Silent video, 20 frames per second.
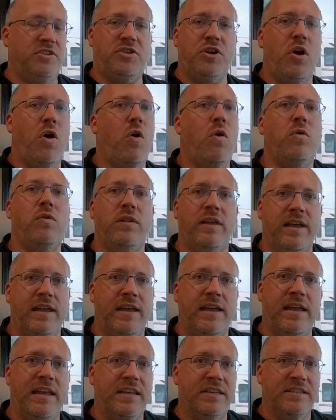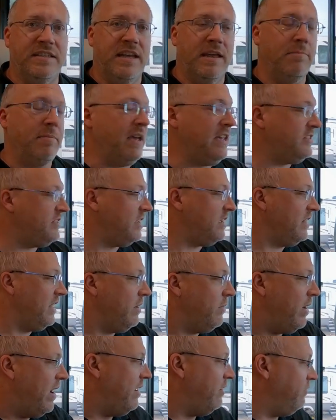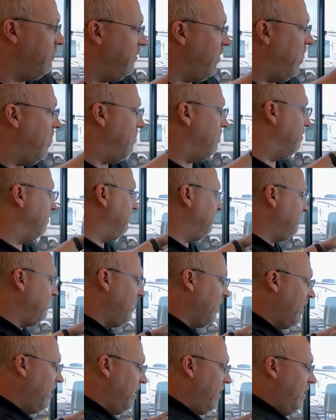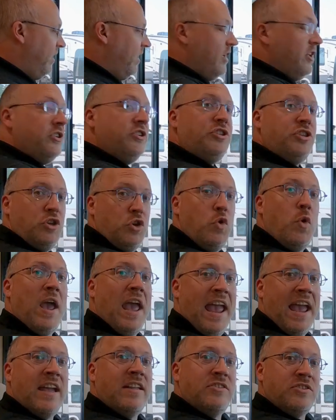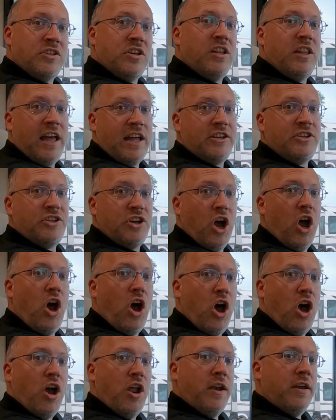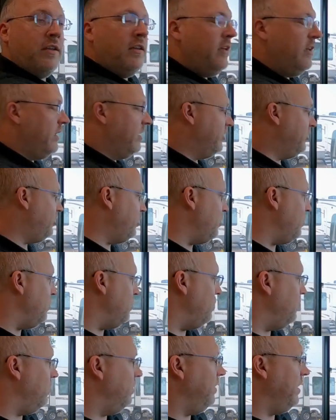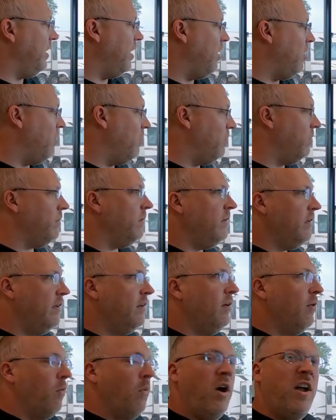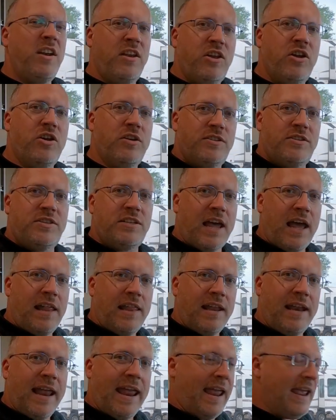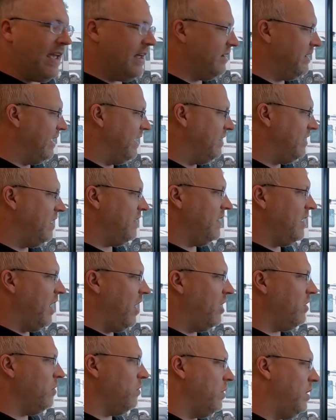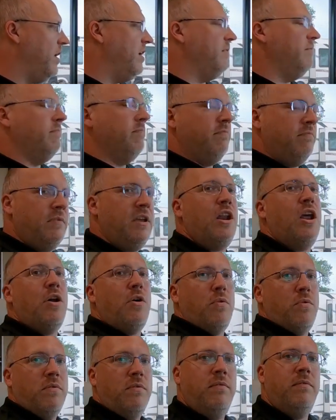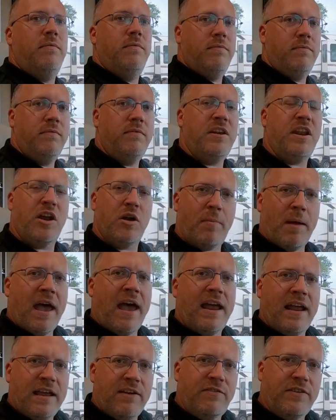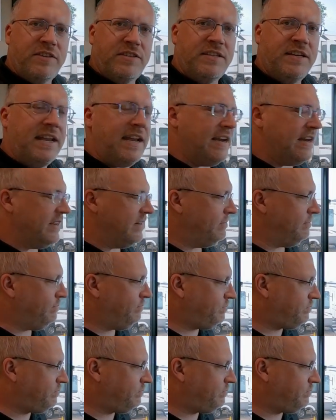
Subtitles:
Totally easy. It basically went from two hands clutched on to, you know, one good solid hand, and then the other one, you know, nearby if it's needed.